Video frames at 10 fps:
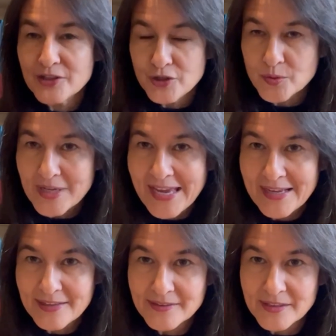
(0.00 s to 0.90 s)
you
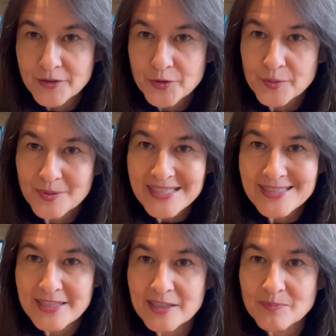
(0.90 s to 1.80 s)
can increase
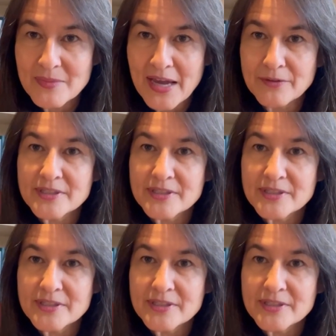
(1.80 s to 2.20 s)
the amount